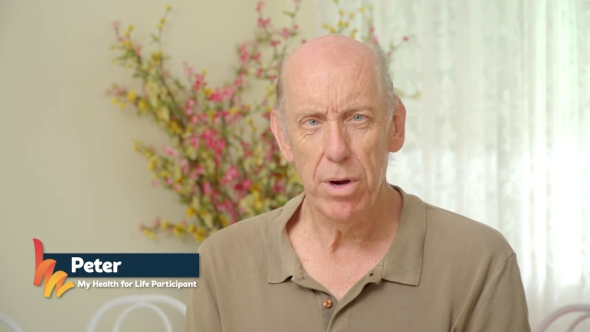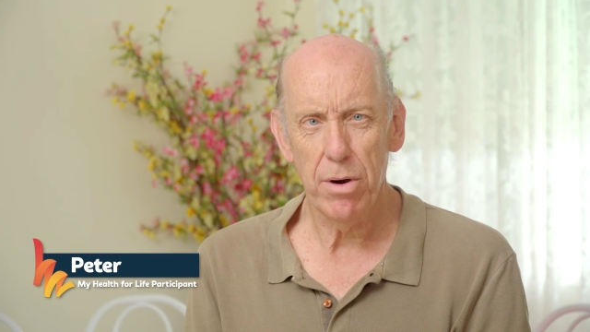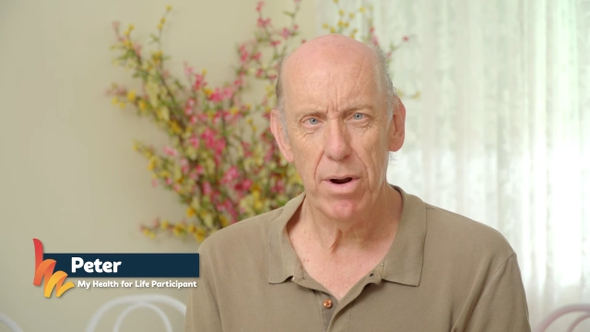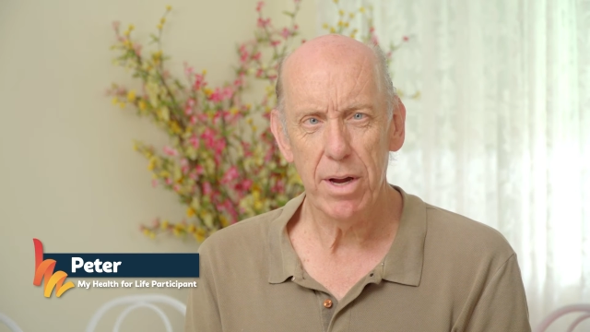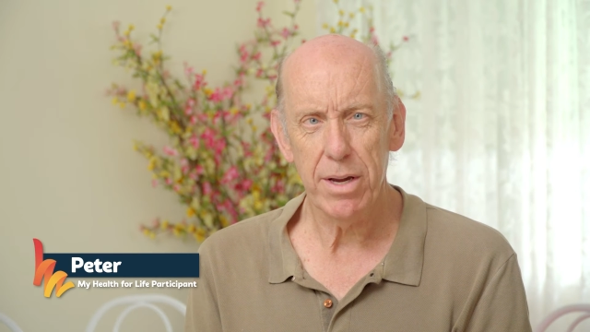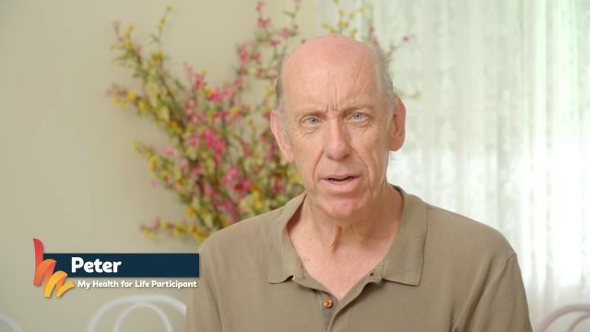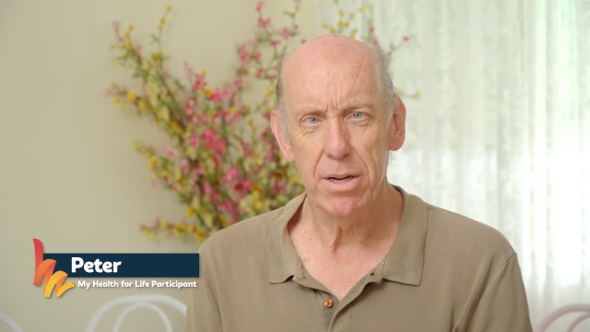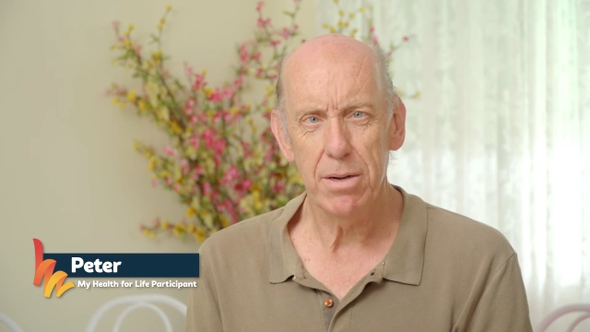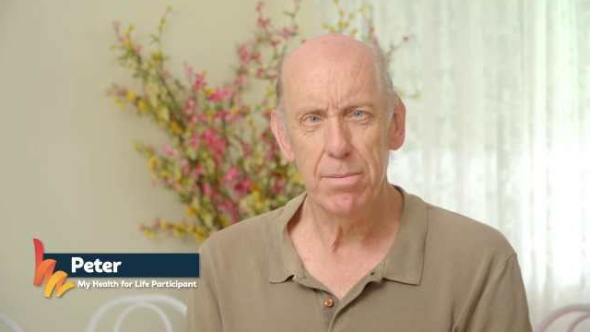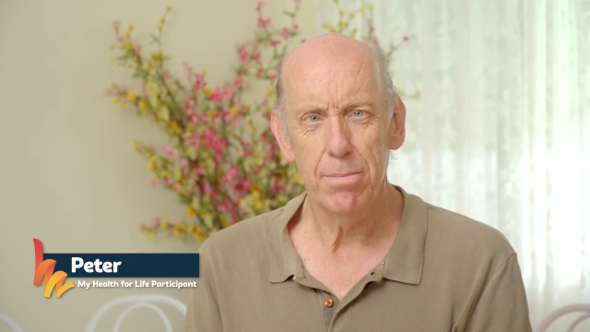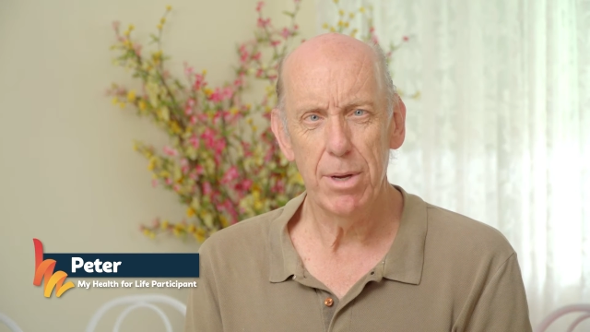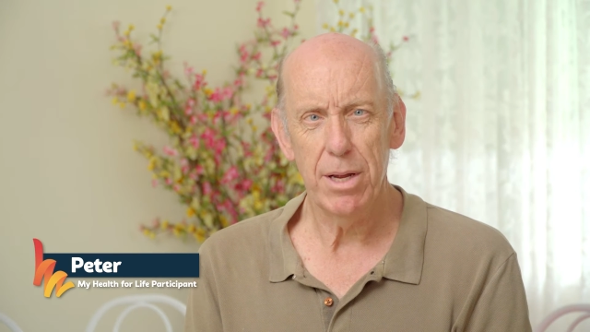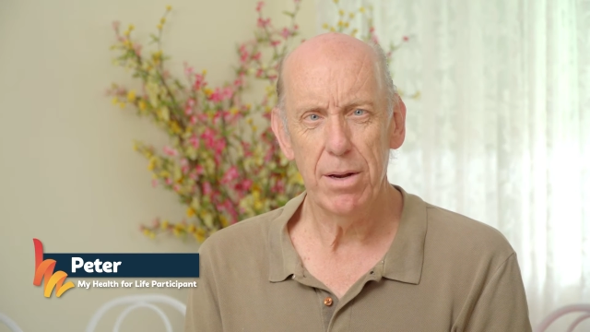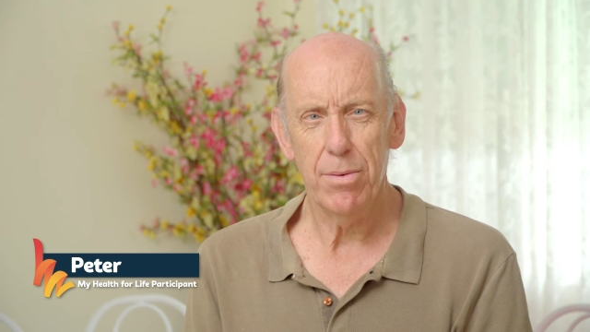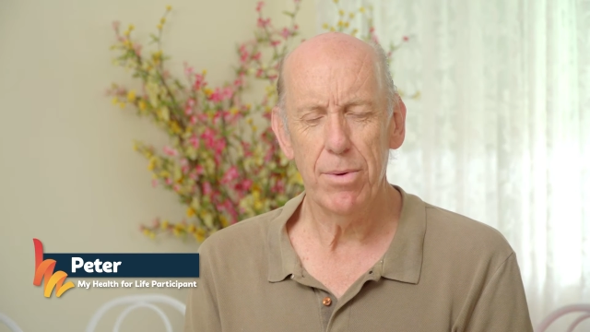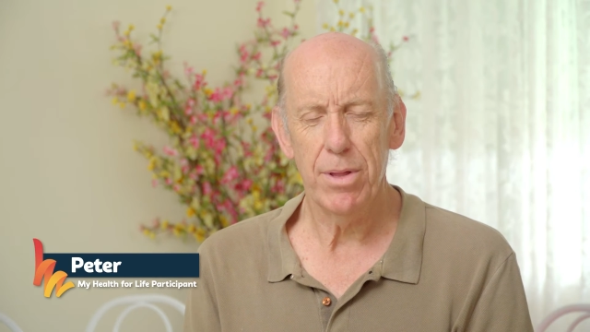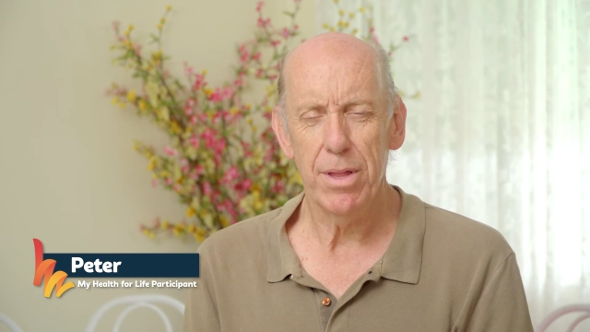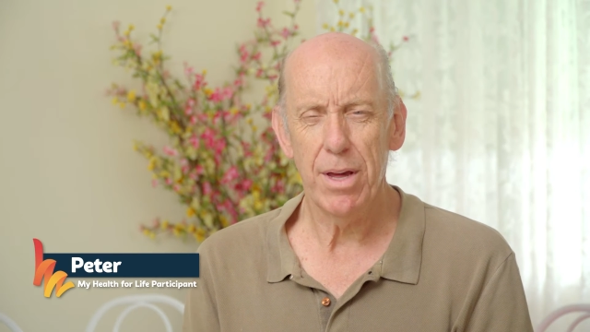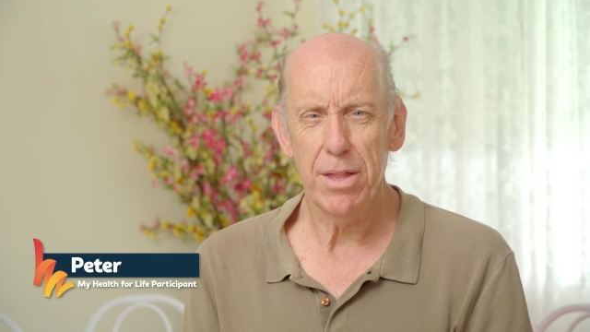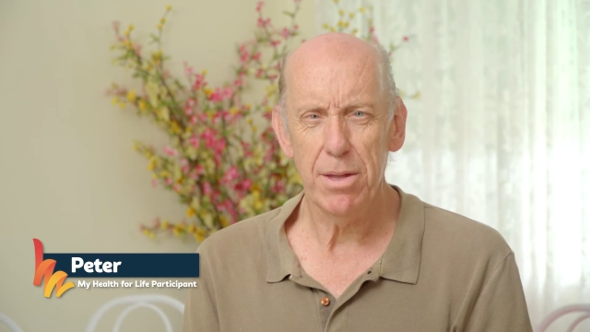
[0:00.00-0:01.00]
where I could
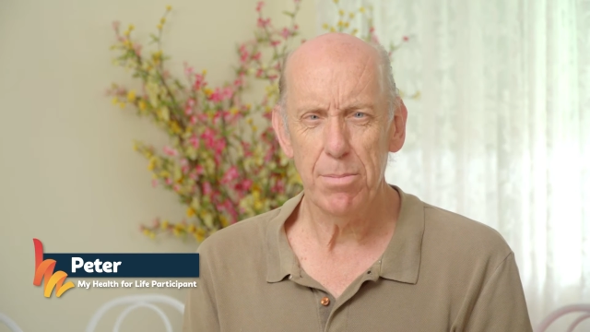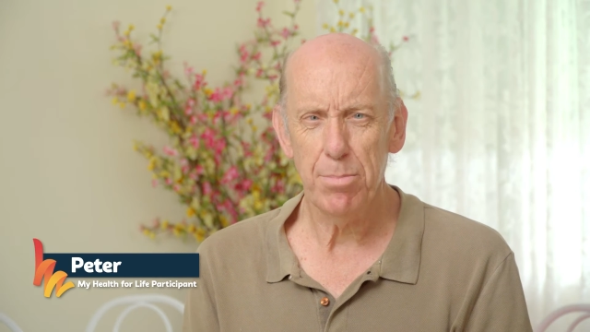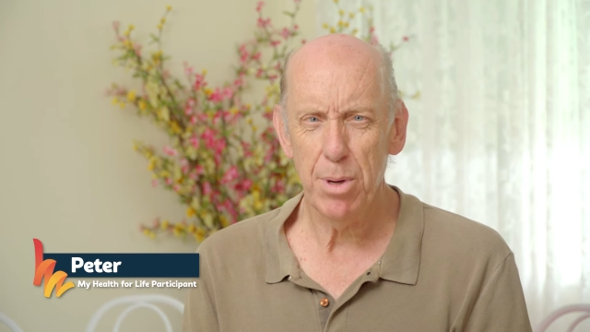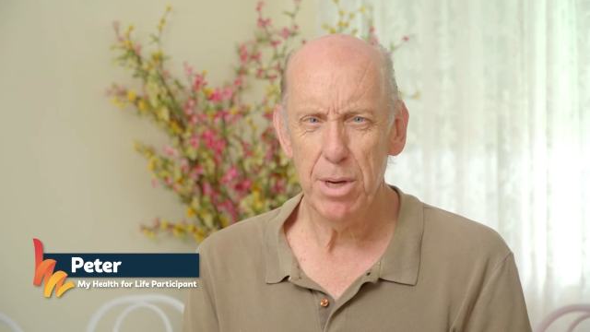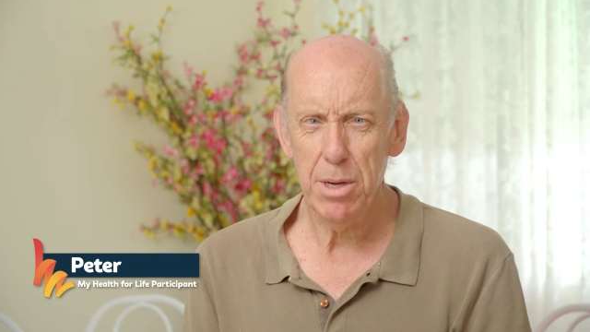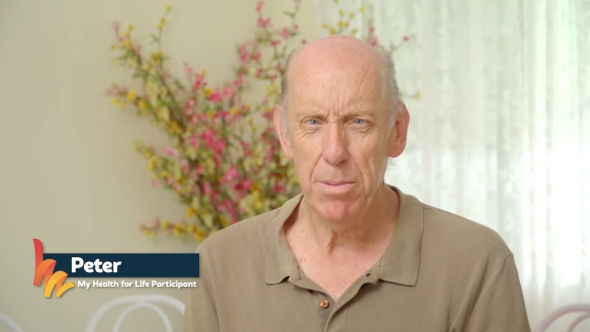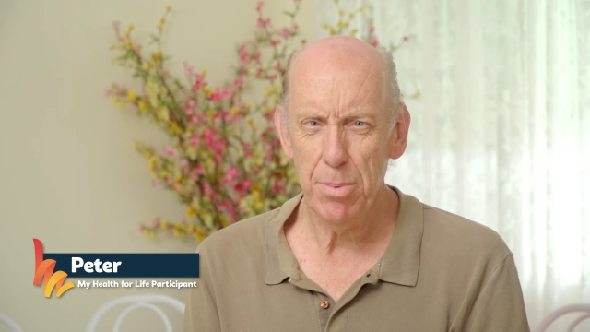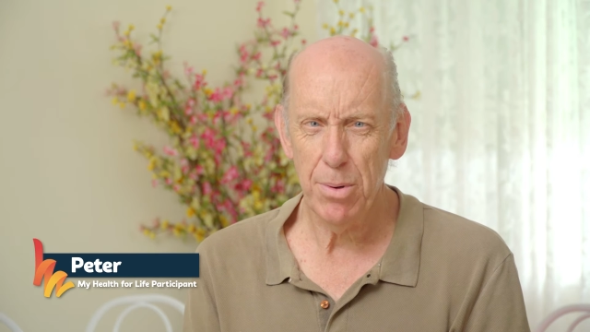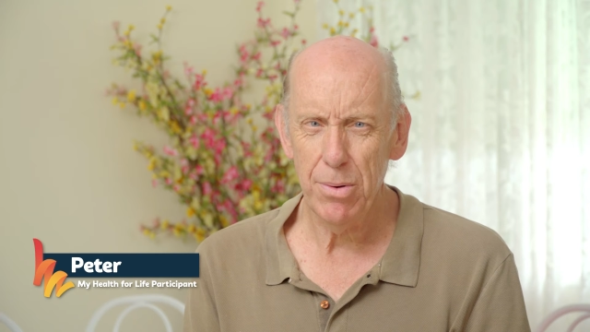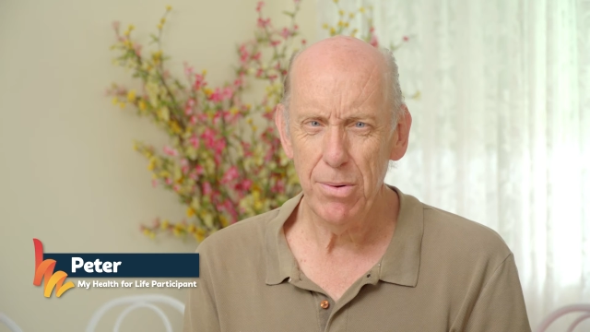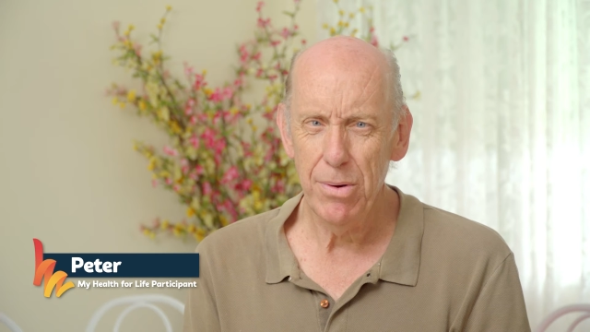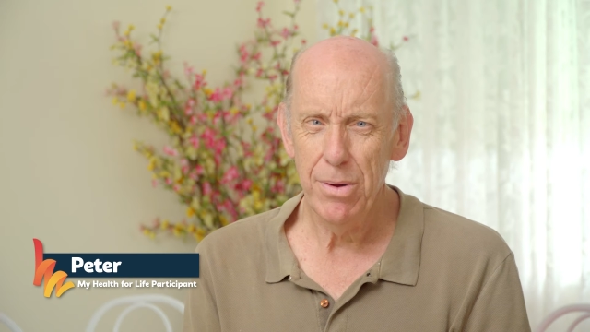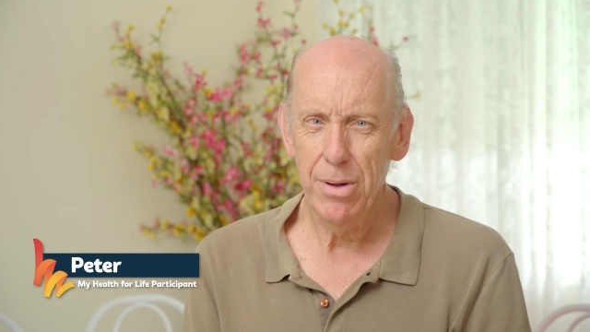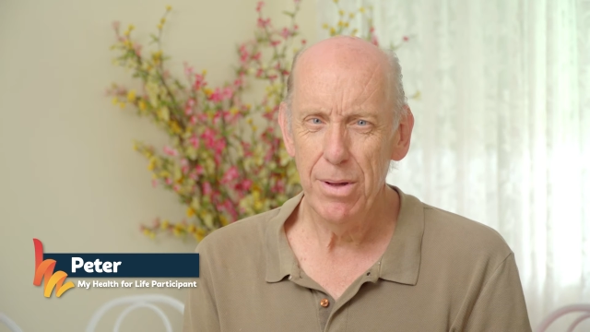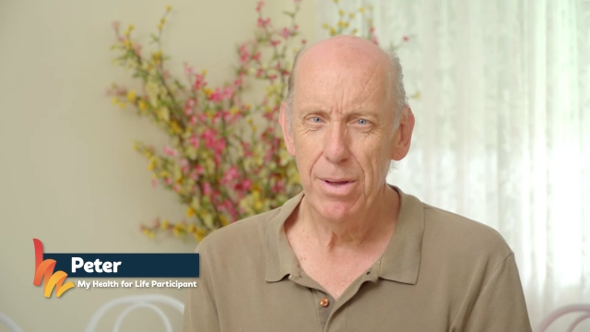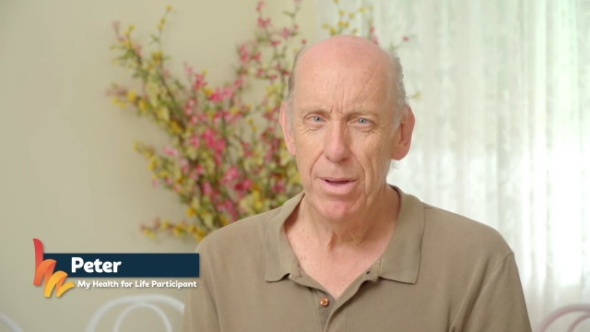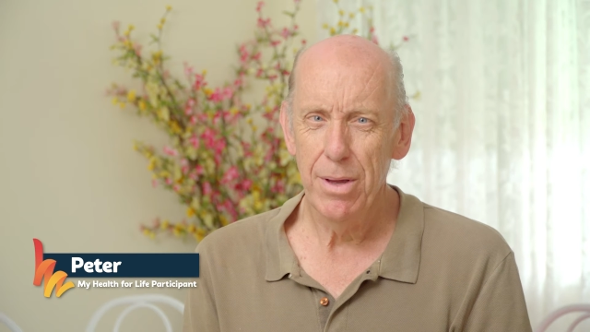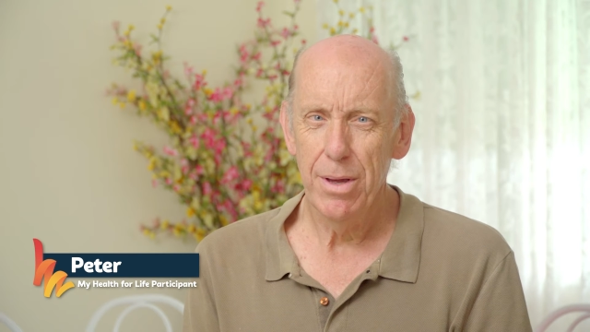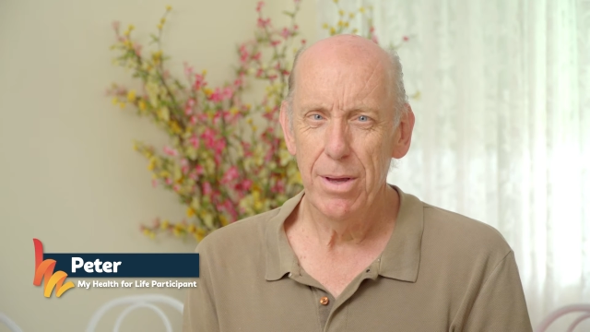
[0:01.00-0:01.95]
meet with other people,